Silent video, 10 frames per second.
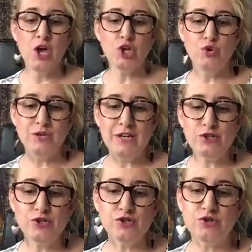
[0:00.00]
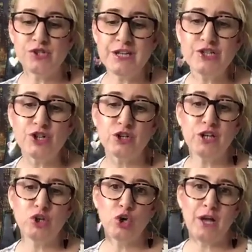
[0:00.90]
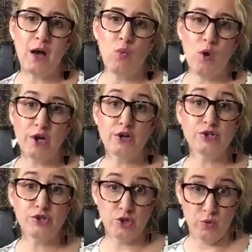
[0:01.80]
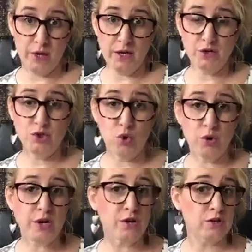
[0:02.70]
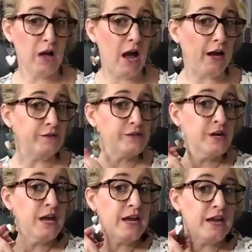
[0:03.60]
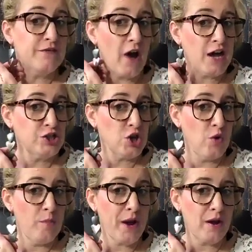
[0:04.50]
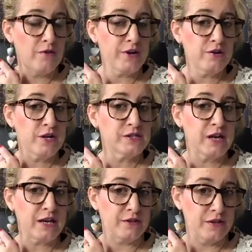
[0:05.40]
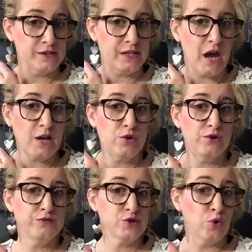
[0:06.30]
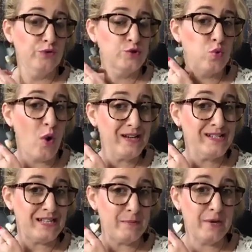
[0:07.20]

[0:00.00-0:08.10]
You need to strategically look at what you're doing during your lives. If I show a pair of earrings like this and I could have sold 20,